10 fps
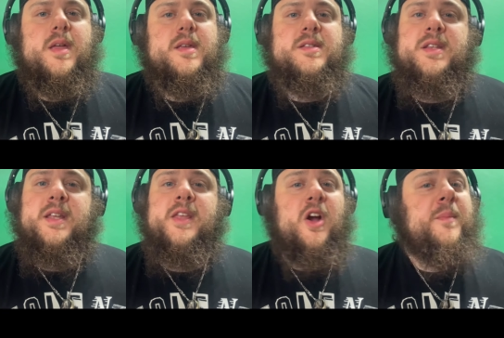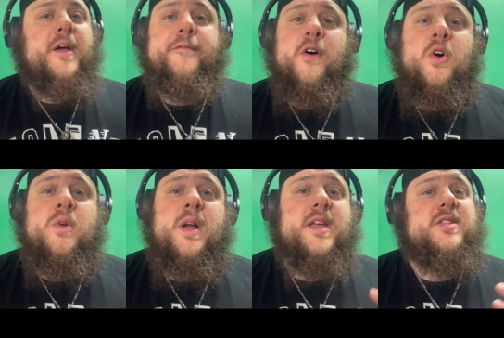Sitting there on my
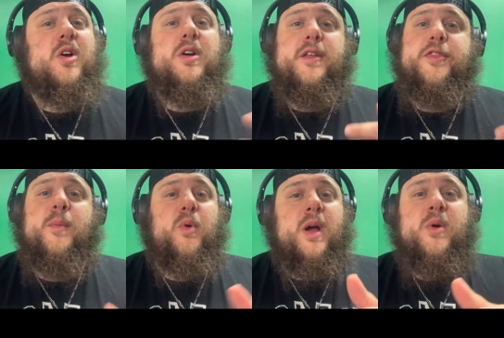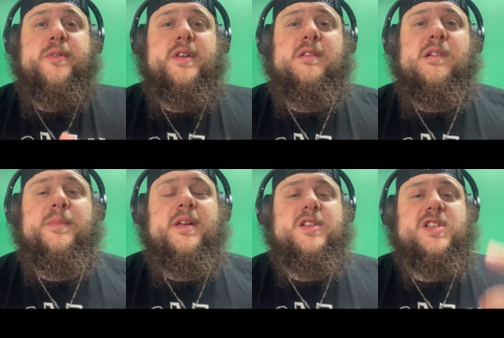phone, I started to thumb around with it a little
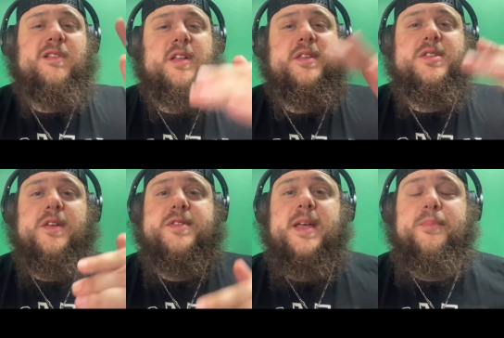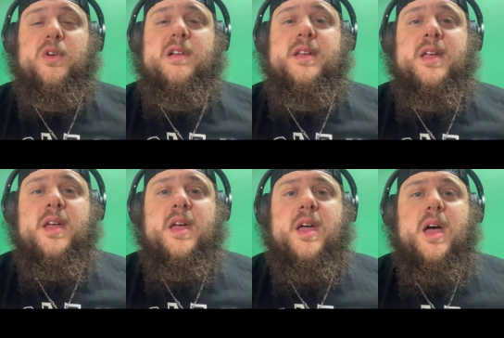bit, just look at the stuff separately.
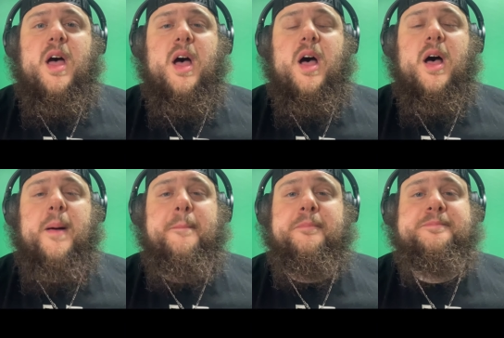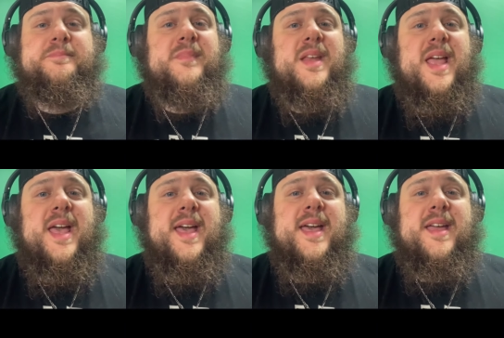Um,
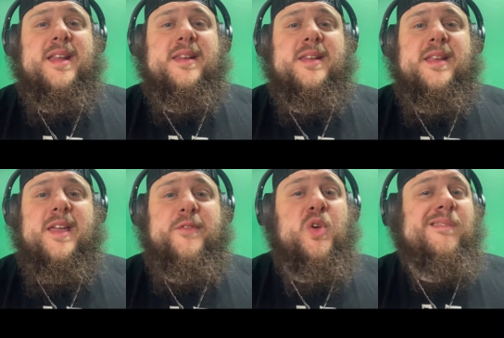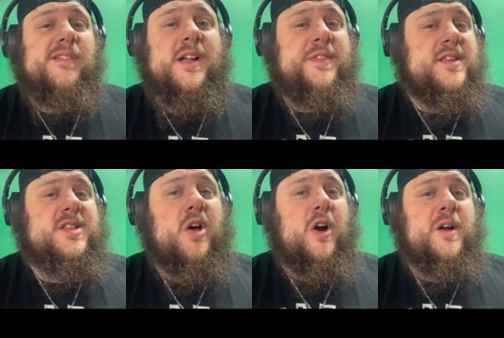and if you look at these
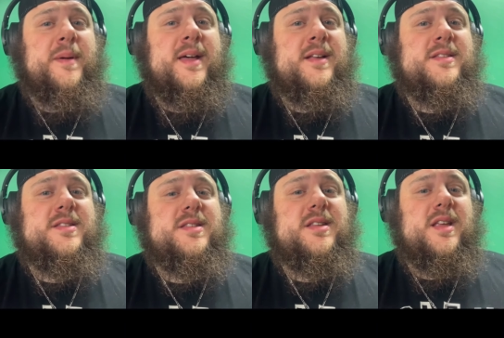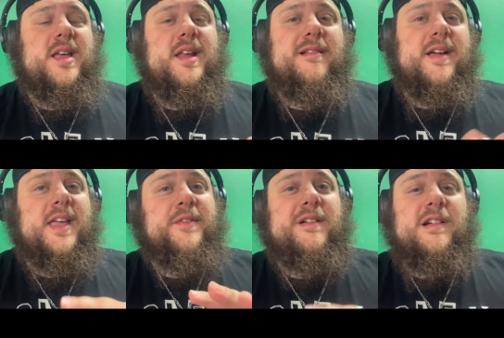card backs and like
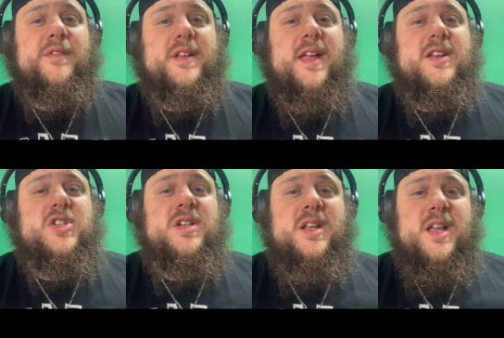give it a little of attention,